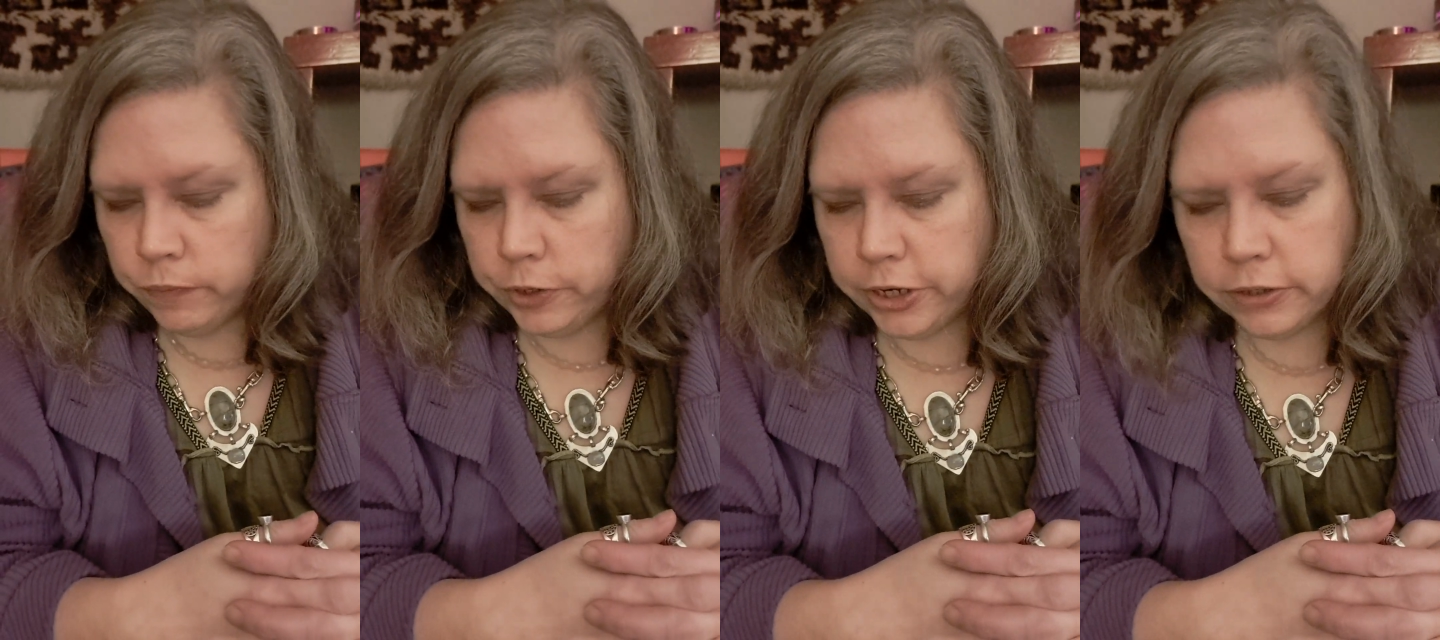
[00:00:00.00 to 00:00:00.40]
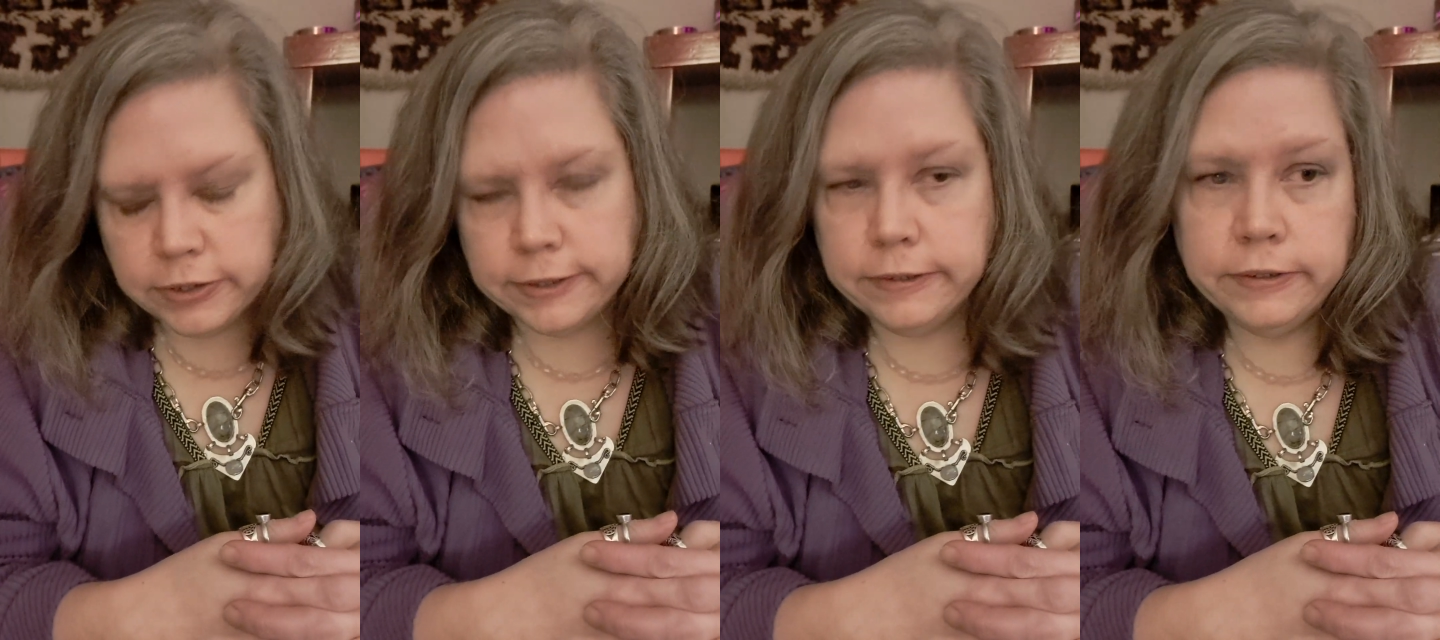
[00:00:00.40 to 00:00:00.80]
You didn't
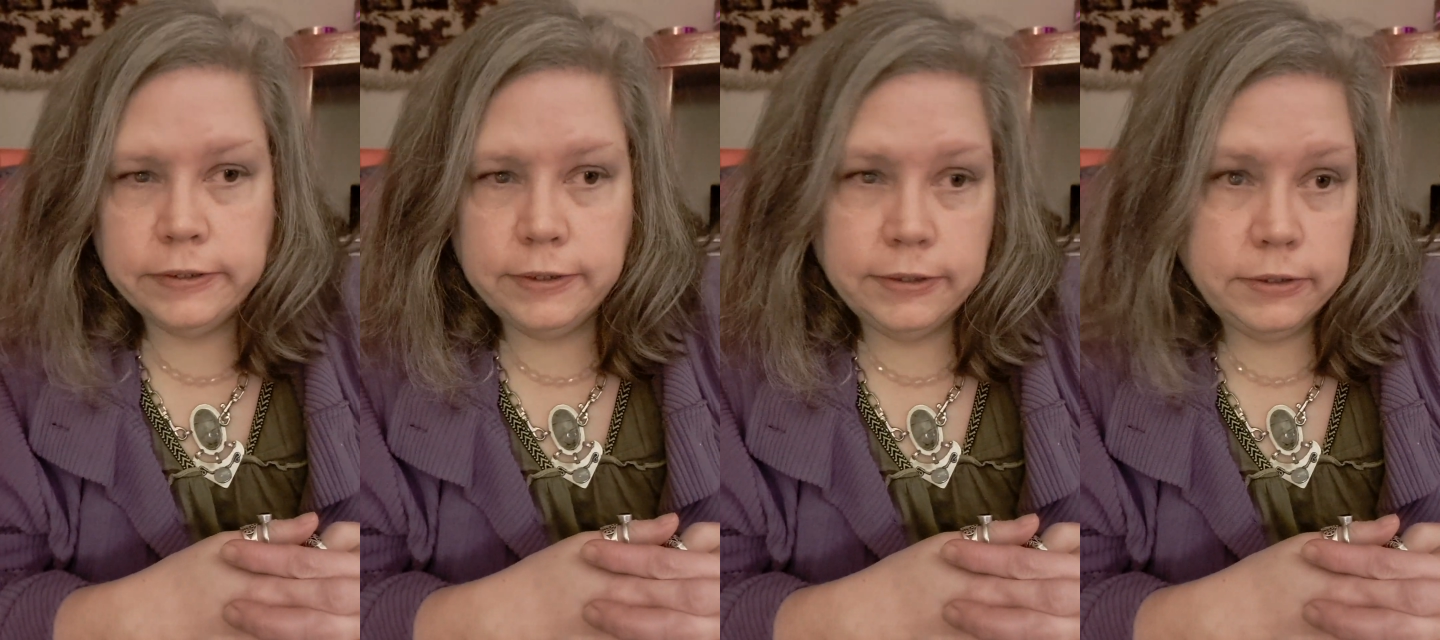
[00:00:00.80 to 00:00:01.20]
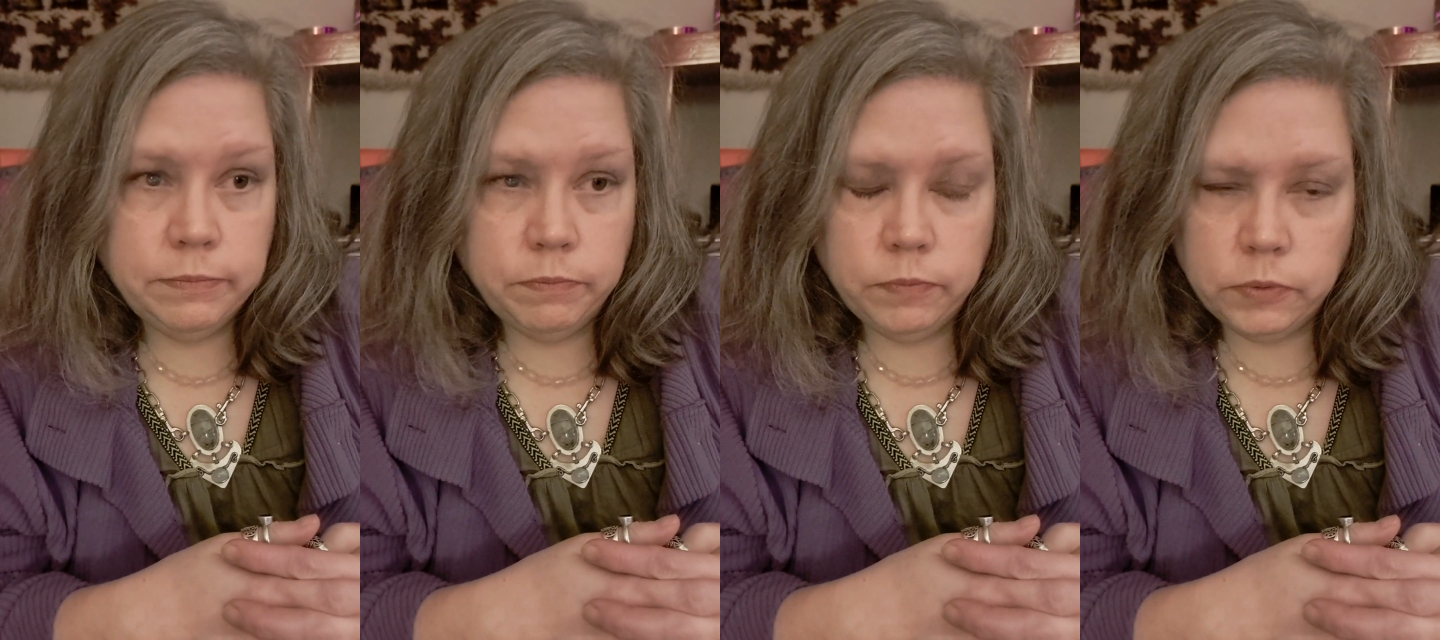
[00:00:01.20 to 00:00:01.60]
just
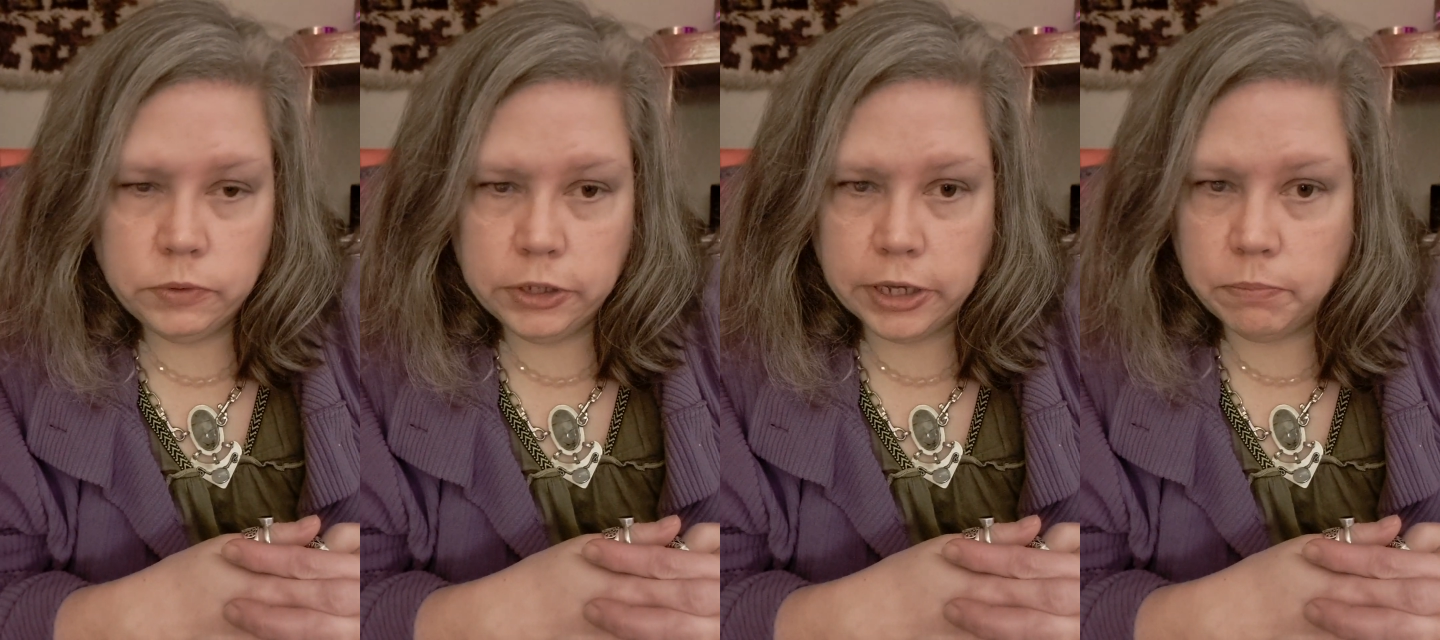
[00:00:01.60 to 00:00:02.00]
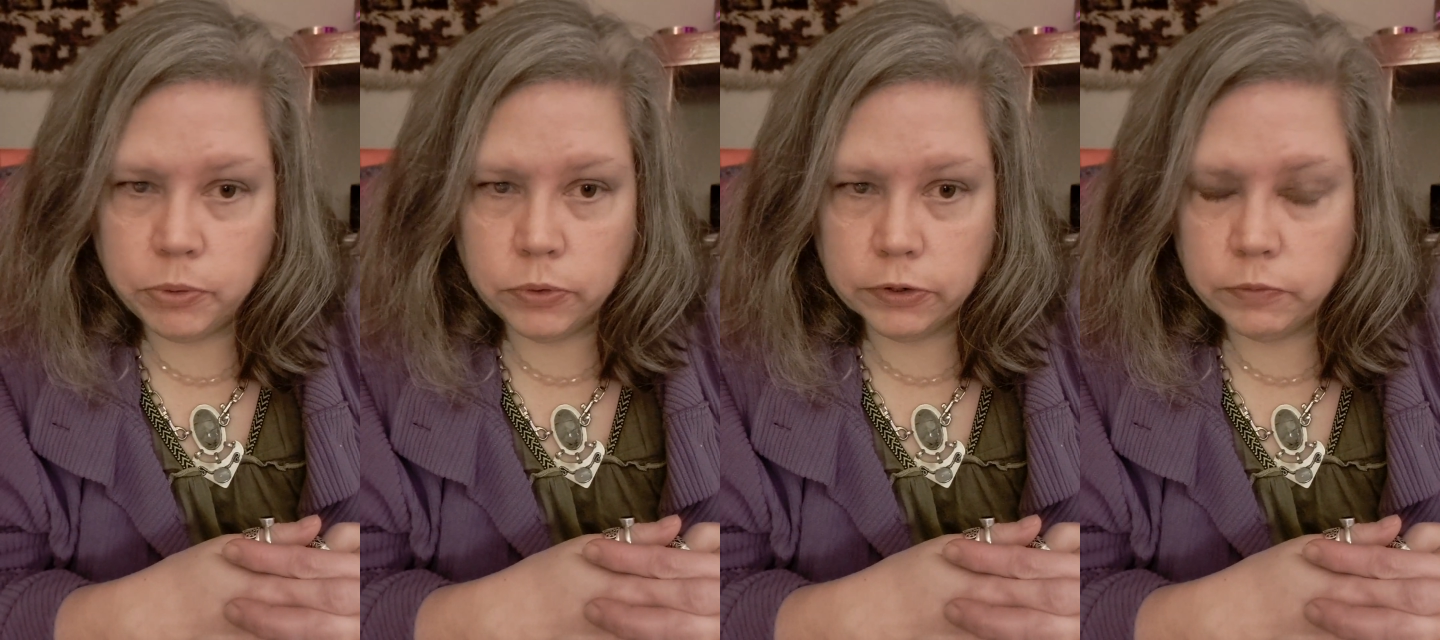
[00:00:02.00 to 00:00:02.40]
get
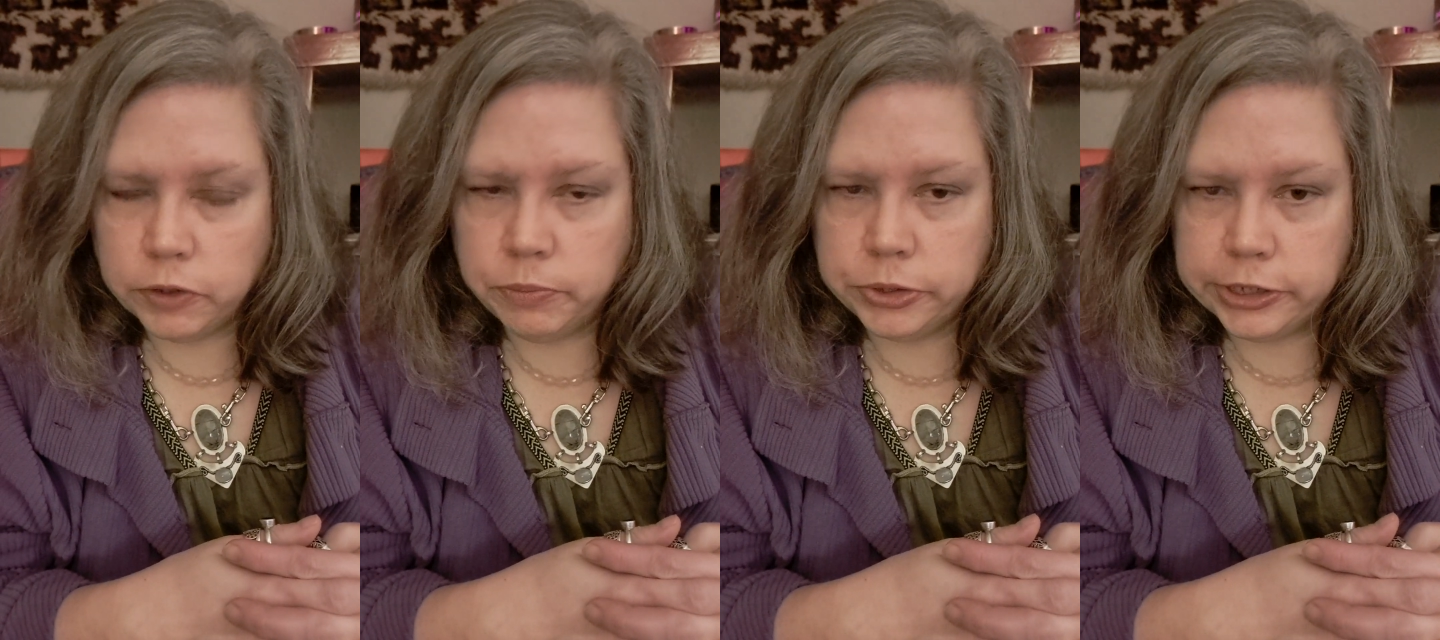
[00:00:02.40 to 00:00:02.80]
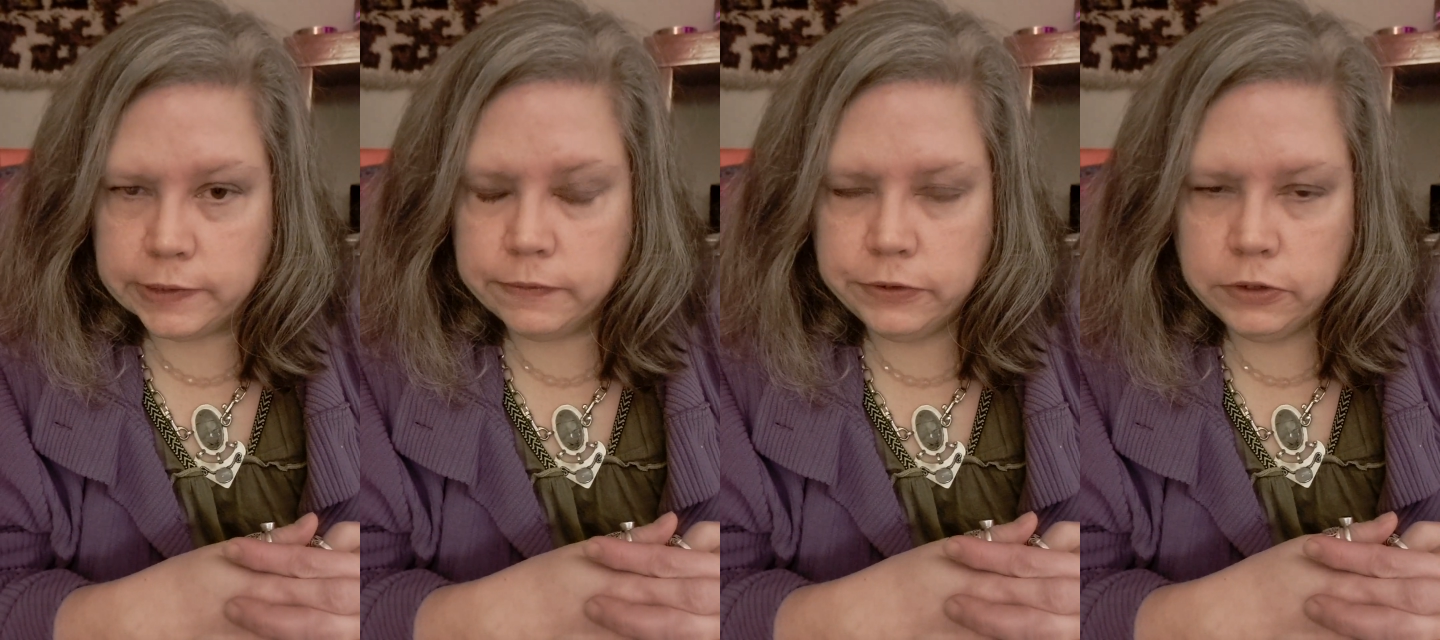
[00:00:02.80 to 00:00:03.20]
born with
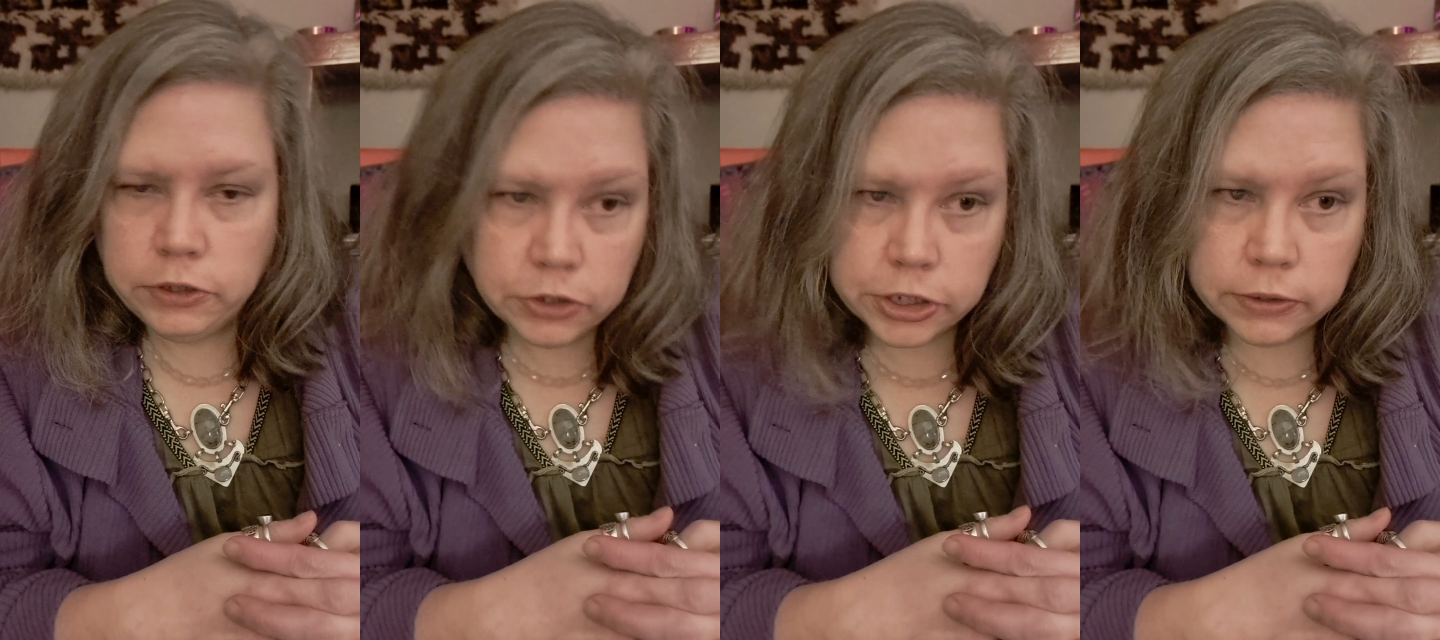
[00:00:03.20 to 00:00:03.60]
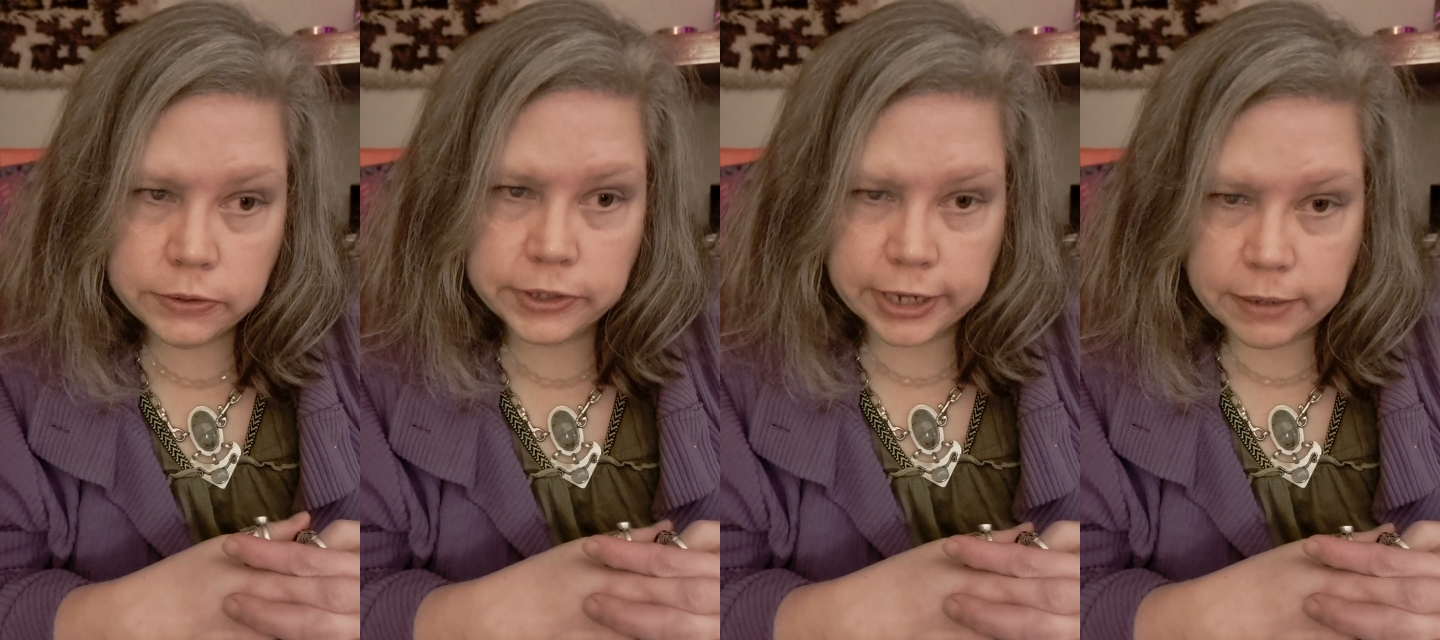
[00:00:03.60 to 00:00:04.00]
beliefs. You
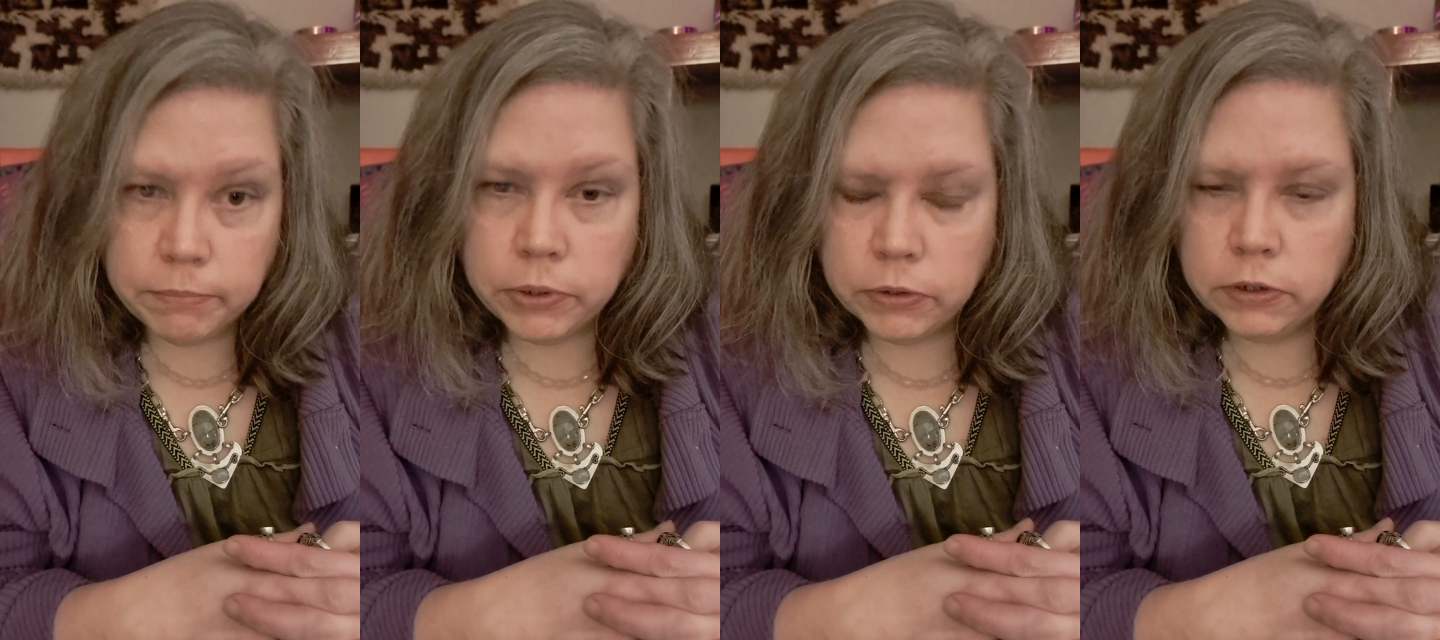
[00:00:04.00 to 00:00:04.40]
chose them.